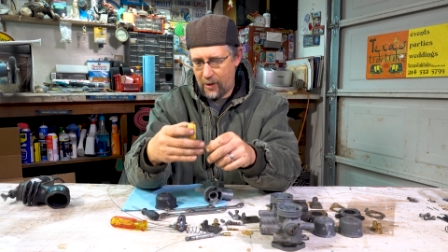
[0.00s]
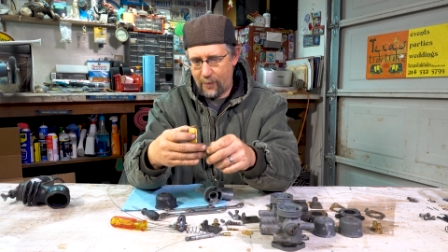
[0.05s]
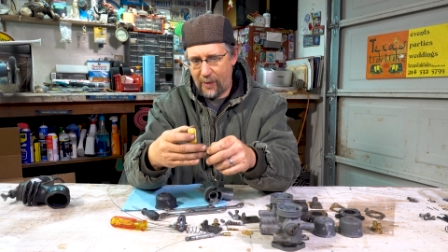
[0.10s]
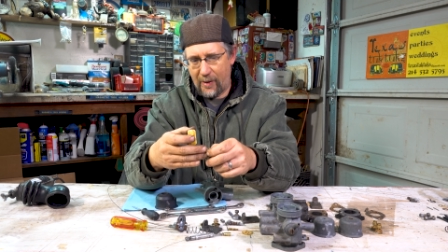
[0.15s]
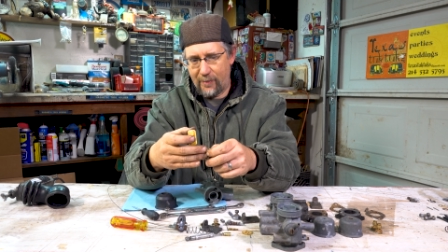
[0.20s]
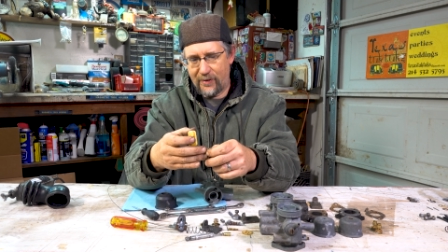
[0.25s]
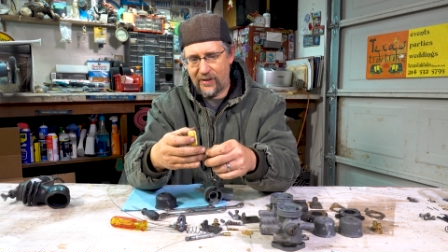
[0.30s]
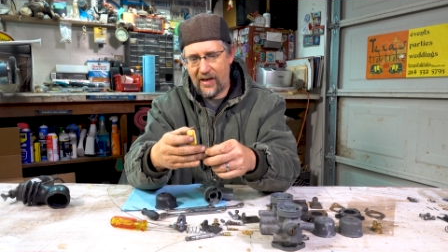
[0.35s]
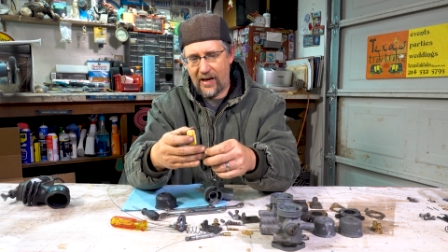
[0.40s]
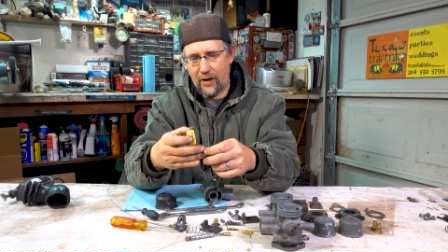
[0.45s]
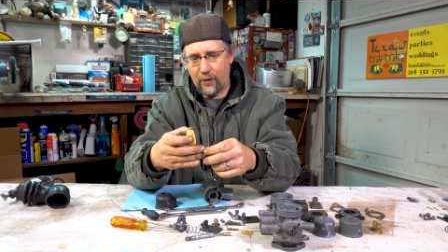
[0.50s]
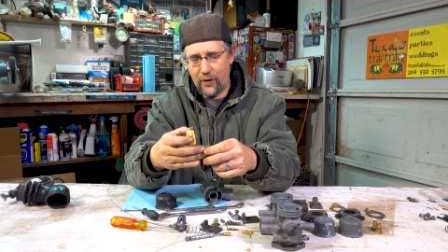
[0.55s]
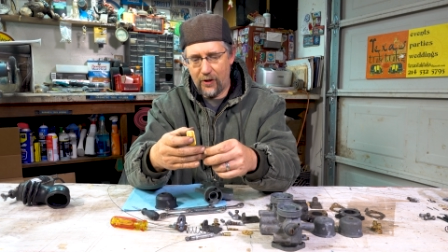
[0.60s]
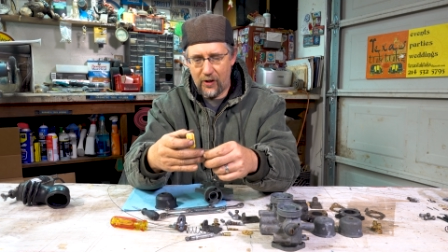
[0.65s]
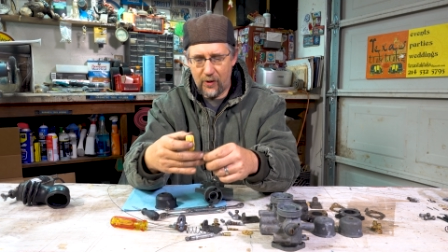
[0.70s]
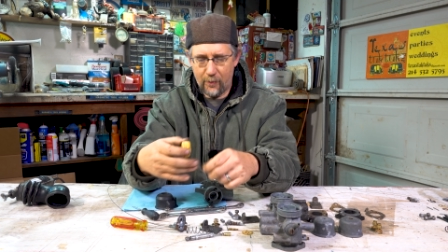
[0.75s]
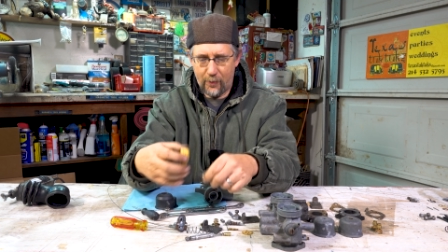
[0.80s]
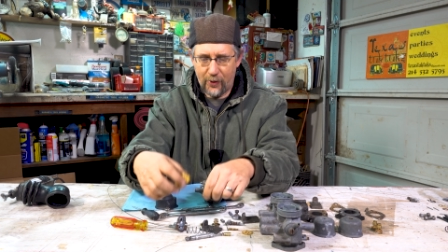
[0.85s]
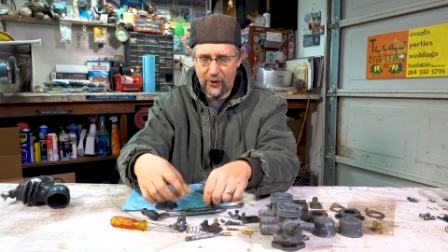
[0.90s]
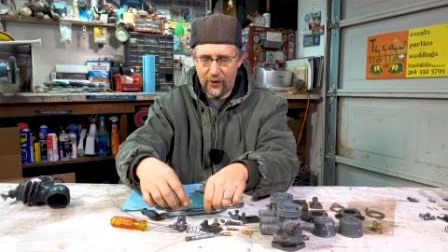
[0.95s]
paper towel where you
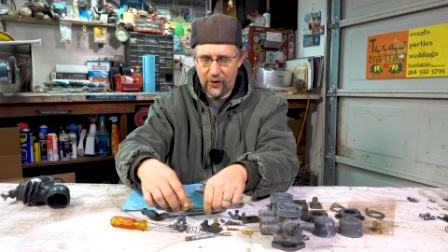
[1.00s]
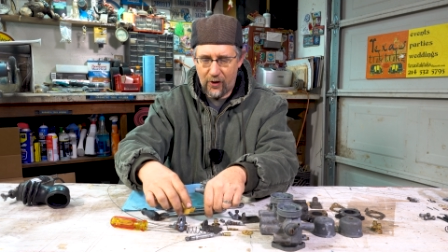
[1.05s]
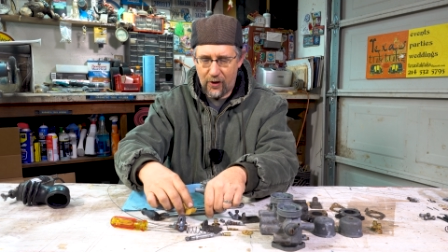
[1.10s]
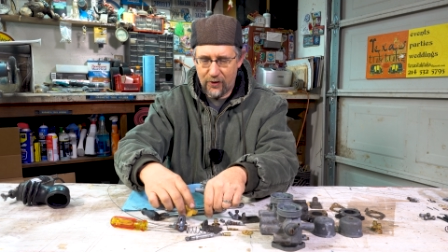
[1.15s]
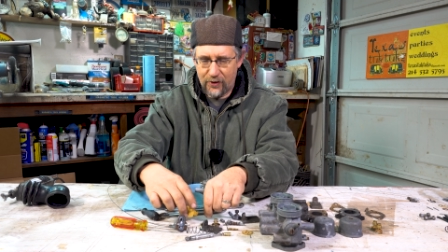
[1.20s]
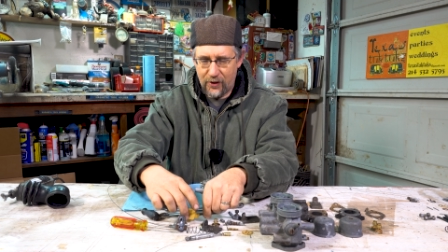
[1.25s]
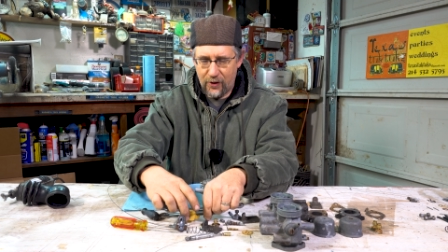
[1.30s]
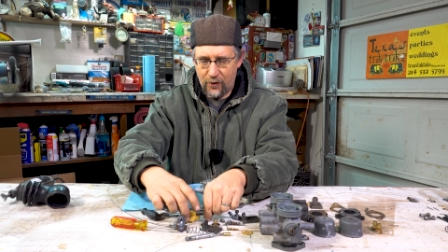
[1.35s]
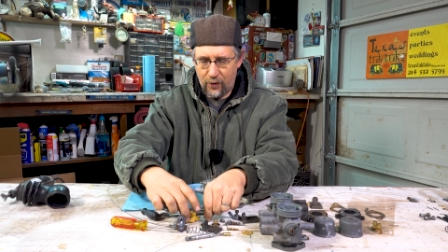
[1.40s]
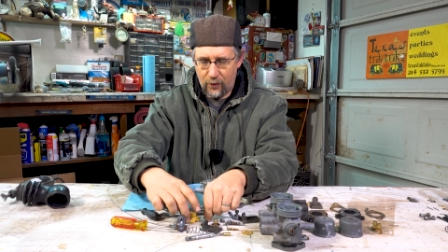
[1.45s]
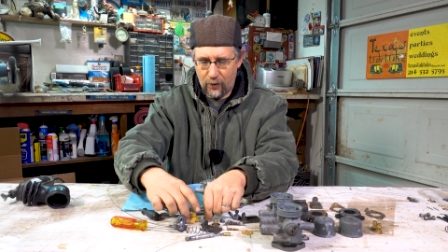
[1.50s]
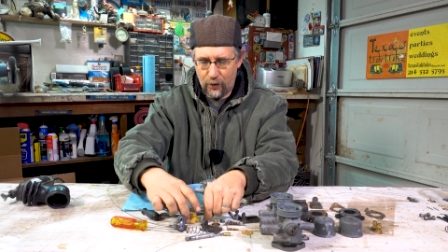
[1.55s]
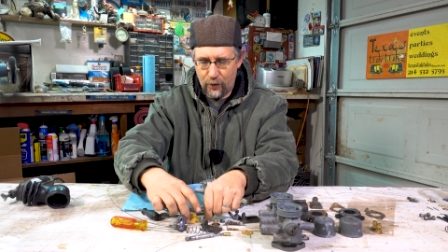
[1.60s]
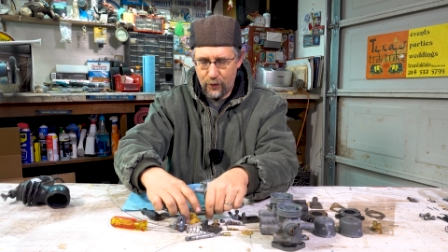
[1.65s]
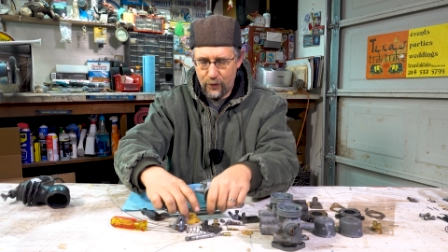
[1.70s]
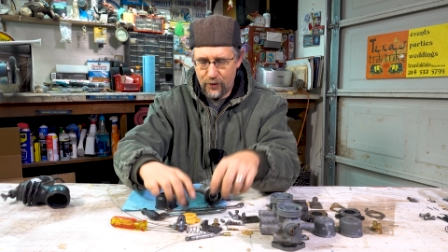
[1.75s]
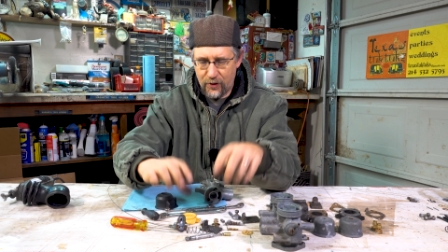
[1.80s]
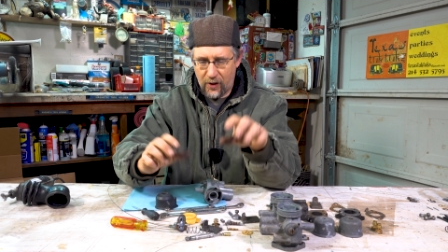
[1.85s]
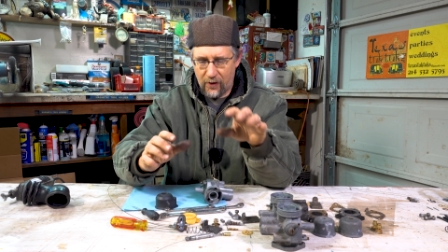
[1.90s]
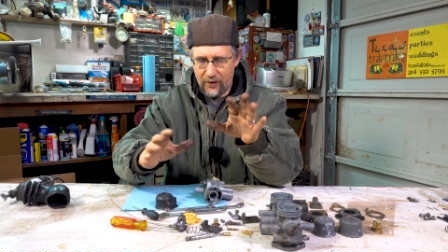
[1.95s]
can put it all so you don't
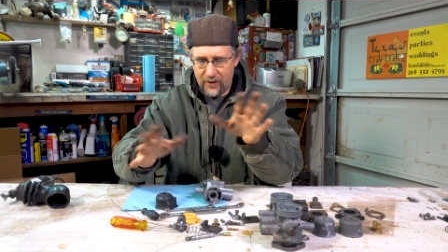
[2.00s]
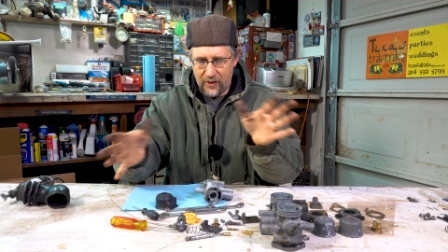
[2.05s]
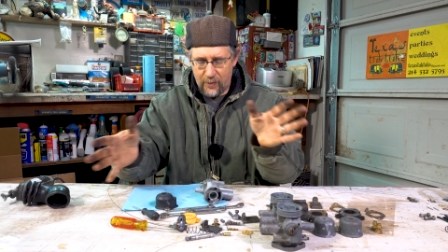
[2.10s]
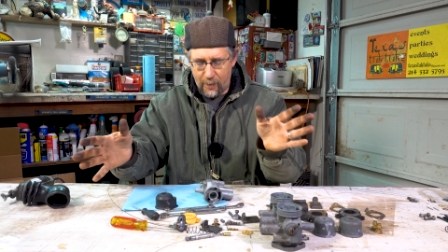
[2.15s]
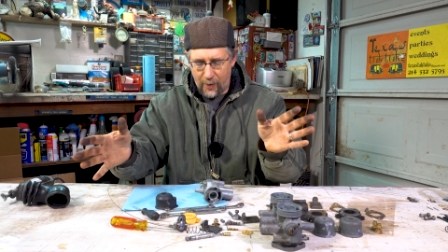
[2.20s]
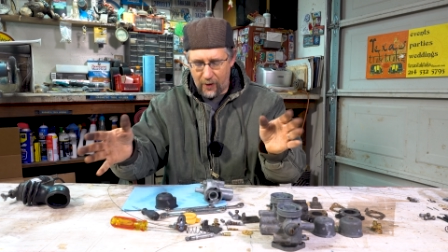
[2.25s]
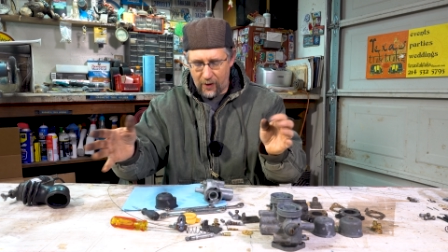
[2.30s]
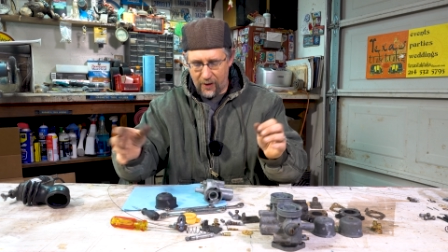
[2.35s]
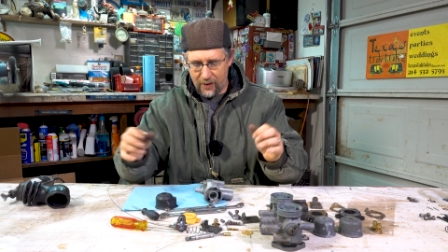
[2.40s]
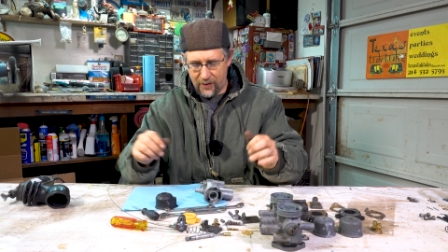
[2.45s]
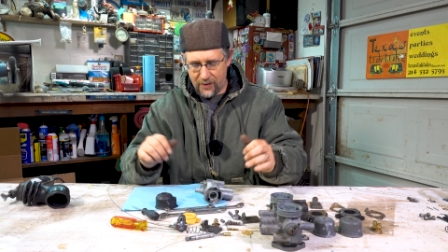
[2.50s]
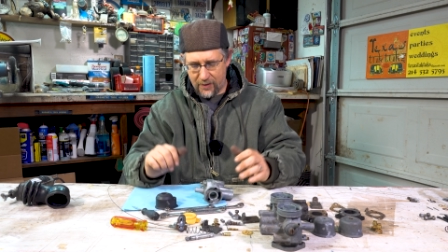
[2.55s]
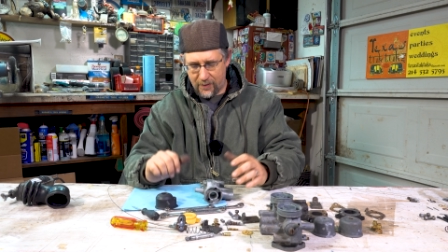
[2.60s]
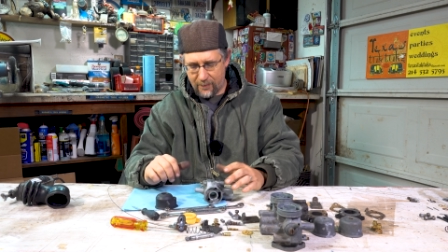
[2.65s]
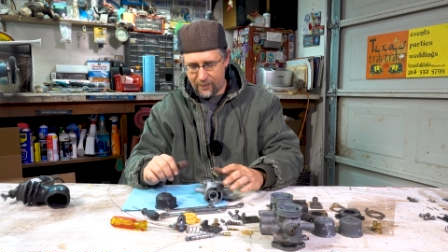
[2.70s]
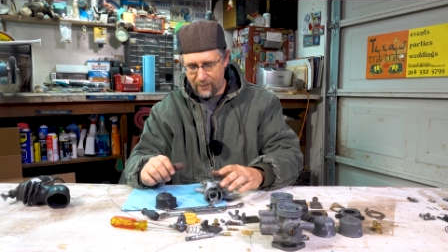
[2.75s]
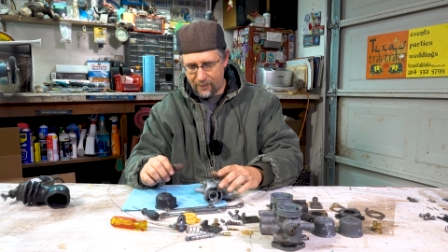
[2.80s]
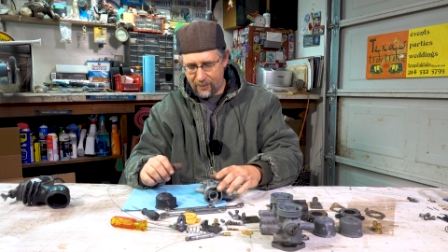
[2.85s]
lose all these parts.